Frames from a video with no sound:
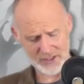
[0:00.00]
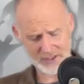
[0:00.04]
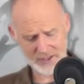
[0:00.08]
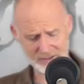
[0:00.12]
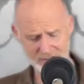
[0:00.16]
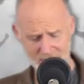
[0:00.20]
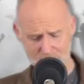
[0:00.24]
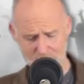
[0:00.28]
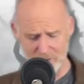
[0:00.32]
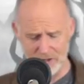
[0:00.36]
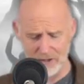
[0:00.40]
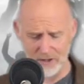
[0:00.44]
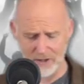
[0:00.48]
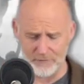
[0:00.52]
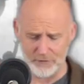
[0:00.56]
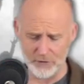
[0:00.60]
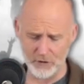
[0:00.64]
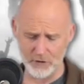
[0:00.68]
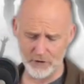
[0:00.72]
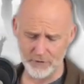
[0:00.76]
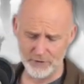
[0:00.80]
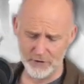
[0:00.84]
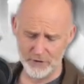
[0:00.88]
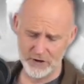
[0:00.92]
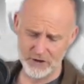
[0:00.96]
2 Timothy
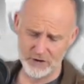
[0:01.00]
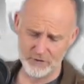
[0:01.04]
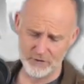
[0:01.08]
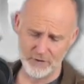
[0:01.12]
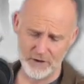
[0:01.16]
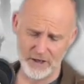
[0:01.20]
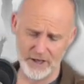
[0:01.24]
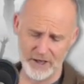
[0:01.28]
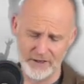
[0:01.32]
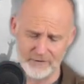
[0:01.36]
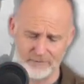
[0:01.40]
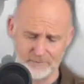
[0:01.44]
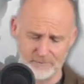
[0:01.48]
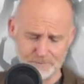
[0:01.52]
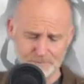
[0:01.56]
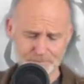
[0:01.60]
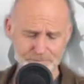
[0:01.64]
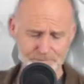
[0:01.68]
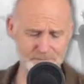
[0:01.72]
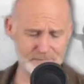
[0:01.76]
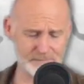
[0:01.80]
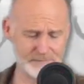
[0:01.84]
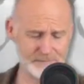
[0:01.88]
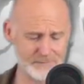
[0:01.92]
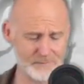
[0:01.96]
4, verse 5.
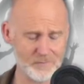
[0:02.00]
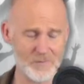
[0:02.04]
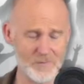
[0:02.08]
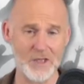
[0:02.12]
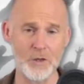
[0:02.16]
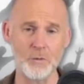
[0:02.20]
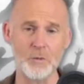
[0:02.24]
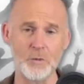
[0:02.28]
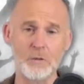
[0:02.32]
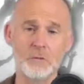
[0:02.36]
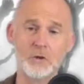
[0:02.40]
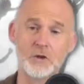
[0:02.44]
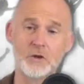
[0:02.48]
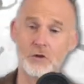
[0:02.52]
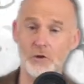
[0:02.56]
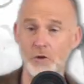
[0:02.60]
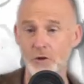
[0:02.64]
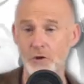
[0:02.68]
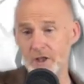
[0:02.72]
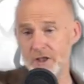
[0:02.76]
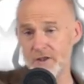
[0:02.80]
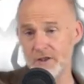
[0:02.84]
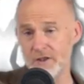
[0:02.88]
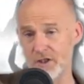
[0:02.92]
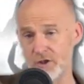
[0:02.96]
We were
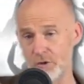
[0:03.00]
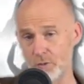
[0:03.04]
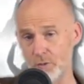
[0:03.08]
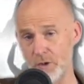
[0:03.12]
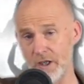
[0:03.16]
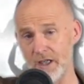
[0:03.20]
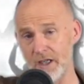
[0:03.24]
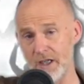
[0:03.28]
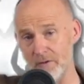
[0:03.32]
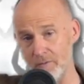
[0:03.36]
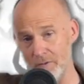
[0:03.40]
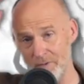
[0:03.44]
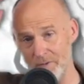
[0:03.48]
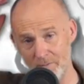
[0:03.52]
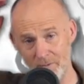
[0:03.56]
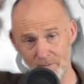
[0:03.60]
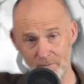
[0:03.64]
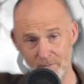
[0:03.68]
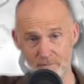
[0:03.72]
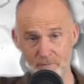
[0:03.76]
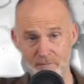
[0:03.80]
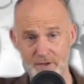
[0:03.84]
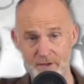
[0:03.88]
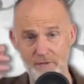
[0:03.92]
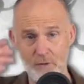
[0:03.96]
talking this week,
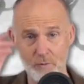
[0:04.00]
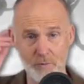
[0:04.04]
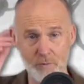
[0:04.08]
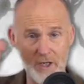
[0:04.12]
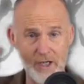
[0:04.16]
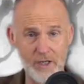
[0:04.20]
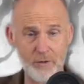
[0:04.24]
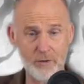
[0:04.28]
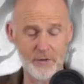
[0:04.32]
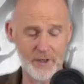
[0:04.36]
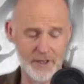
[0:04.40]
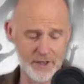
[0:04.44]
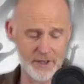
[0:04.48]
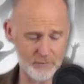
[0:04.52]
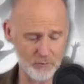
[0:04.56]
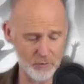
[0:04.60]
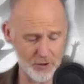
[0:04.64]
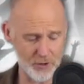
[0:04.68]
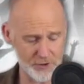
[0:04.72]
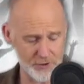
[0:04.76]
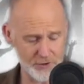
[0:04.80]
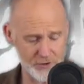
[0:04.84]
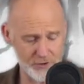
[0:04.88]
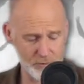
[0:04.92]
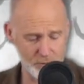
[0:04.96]
Viv and Ray were in,
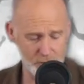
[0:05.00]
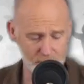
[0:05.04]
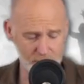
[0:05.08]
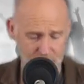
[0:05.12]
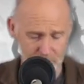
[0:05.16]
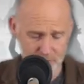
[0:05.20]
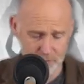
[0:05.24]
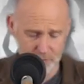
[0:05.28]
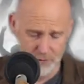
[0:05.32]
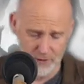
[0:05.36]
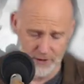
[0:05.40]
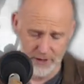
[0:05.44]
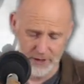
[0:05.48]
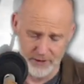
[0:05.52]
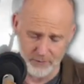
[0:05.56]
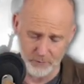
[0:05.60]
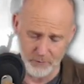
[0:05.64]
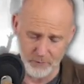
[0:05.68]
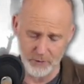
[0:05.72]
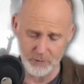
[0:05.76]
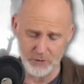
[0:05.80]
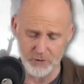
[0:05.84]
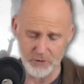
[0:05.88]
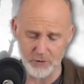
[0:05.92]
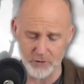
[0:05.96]
one or two others were in,
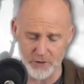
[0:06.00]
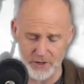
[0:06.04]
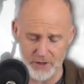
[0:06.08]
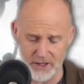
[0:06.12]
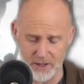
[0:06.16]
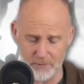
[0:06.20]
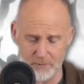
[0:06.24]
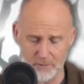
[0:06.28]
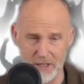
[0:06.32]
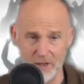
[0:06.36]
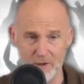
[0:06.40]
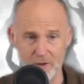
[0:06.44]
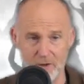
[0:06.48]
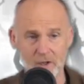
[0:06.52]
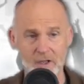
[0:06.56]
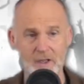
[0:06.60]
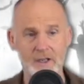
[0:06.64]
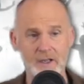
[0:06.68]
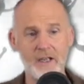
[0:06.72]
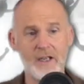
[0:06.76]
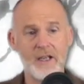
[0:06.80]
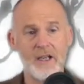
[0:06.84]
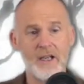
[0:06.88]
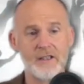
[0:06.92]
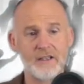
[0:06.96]
and we were talking about
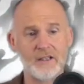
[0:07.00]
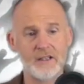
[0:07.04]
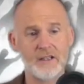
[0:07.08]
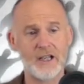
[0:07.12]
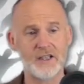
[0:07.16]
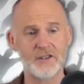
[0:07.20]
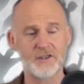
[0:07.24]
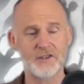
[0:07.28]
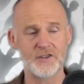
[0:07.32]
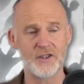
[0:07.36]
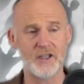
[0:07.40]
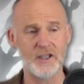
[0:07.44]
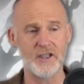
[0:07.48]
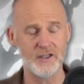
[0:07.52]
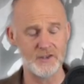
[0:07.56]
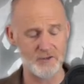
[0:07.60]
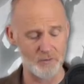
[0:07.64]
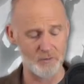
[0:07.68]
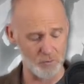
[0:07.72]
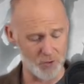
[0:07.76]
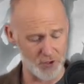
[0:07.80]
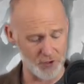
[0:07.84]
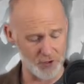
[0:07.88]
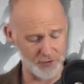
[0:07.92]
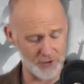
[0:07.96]
the last days
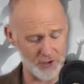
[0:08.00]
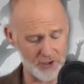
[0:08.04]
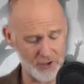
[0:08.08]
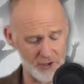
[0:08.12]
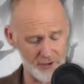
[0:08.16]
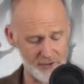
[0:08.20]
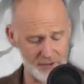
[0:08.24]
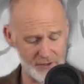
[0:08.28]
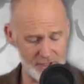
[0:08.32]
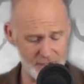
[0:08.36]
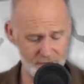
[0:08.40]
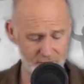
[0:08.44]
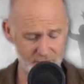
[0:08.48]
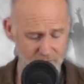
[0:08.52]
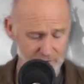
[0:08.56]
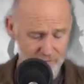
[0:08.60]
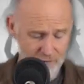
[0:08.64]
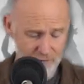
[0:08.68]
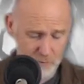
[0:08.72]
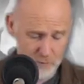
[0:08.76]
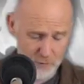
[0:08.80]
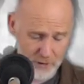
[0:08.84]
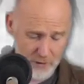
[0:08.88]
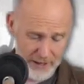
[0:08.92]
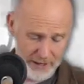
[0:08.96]
and whatnot. And as
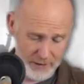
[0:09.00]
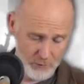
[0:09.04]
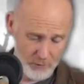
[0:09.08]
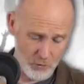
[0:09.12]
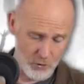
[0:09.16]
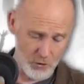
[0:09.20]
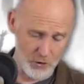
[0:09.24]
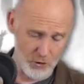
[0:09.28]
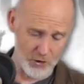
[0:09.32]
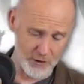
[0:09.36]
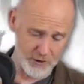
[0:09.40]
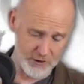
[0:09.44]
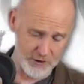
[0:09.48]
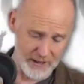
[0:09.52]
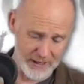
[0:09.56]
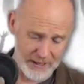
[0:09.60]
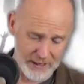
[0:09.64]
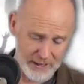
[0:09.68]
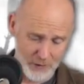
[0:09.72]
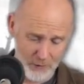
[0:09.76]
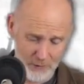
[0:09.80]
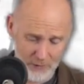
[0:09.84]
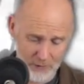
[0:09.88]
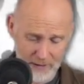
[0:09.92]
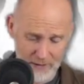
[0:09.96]
Viv and Ray walked
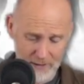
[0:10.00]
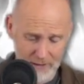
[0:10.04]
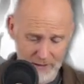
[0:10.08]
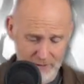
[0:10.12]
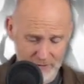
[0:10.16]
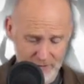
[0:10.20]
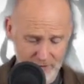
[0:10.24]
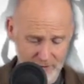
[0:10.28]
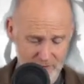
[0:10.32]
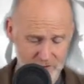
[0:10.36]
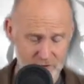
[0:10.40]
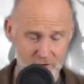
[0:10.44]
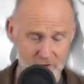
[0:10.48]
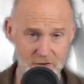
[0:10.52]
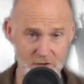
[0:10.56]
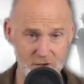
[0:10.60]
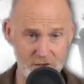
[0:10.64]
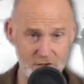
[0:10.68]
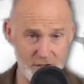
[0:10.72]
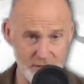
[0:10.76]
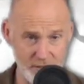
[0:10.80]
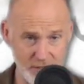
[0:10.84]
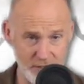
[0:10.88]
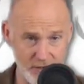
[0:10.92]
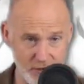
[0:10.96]
out, this, is
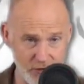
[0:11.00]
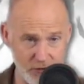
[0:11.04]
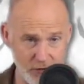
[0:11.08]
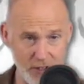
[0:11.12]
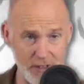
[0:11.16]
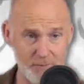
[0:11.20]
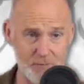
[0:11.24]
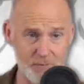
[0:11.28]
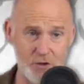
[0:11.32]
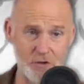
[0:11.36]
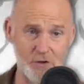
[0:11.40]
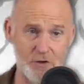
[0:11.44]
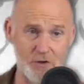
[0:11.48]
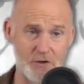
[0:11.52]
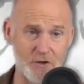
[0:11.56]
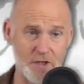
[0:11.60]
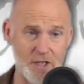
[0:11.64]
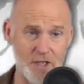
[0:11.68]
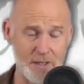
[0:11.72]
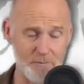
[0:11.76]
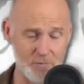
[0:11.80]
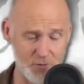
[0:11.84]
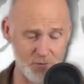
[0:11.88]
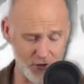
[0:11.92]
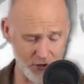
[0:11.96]
the, this scripture just
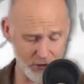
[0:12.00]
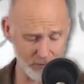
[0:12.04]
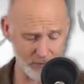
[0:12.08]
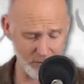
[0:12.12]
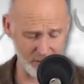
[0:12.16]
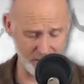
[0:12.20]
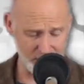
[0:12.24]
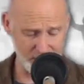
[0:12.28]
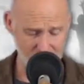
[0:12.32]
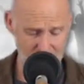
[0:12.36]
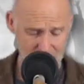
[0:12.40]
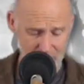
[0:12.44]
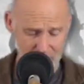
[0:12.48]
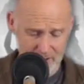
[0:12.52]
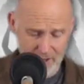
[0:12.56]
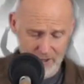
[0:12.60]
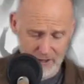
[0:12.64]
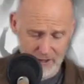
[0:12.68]
came to me.